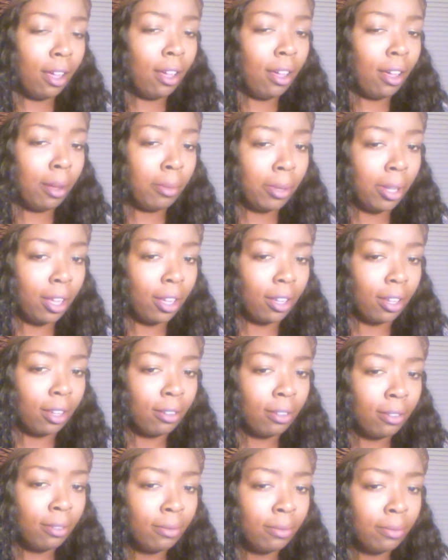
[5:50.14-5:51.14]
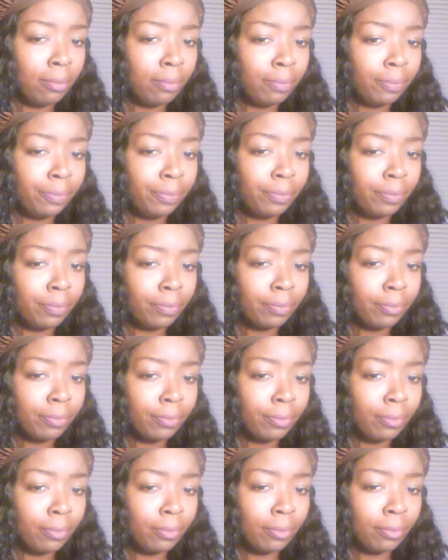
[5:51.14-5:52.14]
I'm lying.
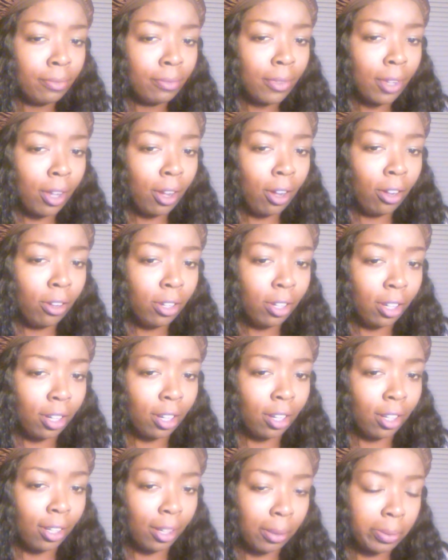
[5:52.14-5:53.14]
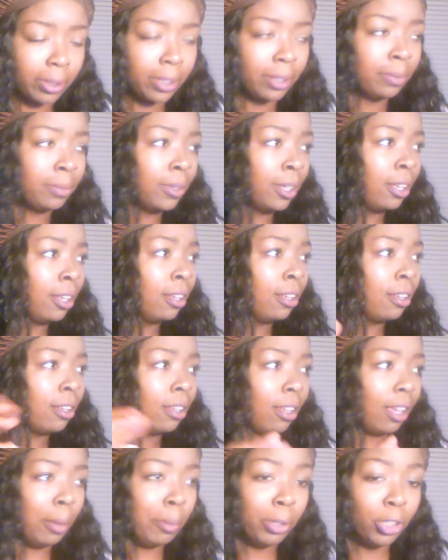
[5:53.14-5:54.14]
All hood clubs
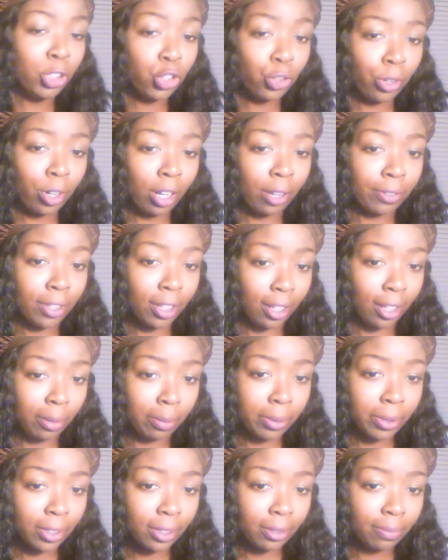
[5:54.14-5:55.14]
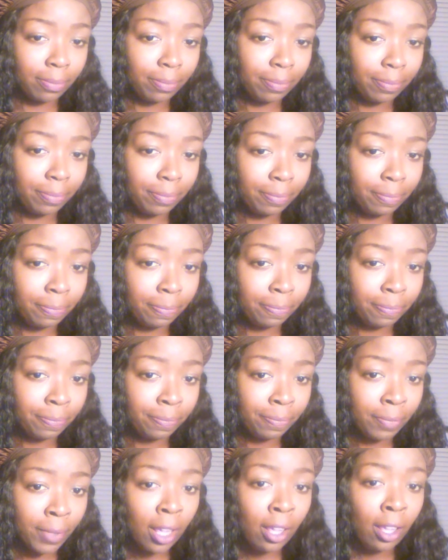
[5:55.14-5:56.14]
and majority of clubs,
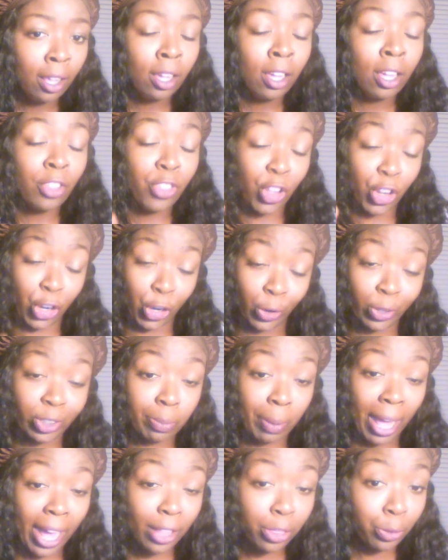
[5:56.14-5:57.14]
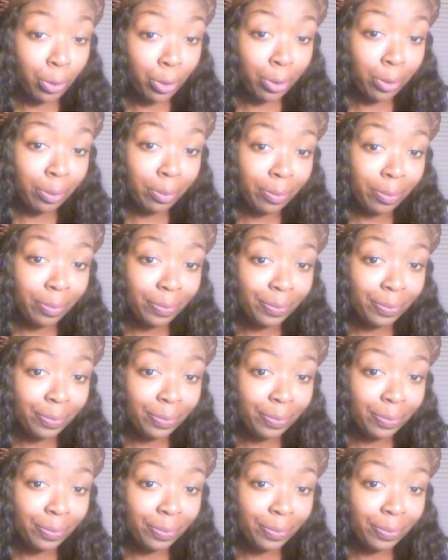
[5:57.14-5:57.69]
the girls' bathroom